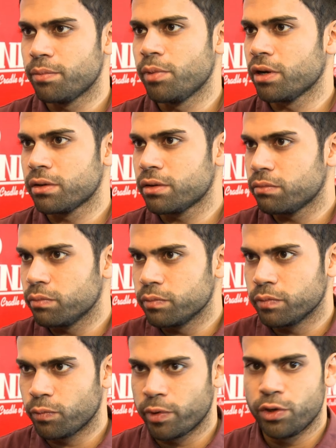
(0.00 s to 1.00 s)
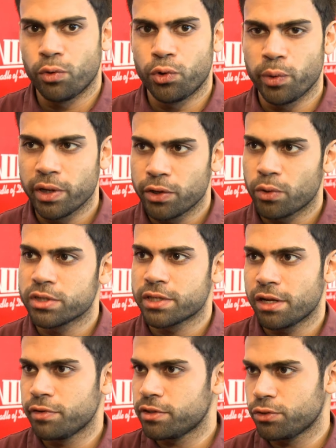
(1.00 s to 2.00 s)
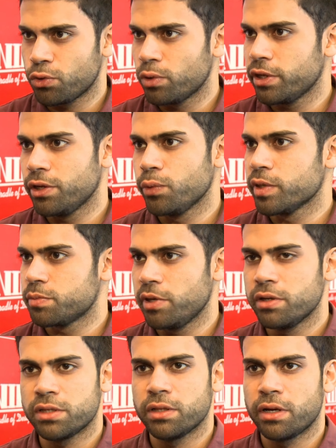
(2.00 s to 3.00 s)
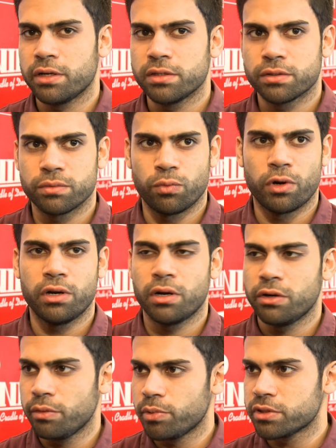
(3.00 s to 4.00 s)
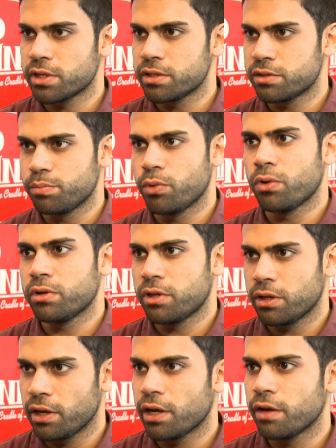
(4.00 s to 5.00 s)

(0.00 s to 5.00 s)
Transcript: but when you're doing it yourself, it's a totally new experience, and there is 100% support that they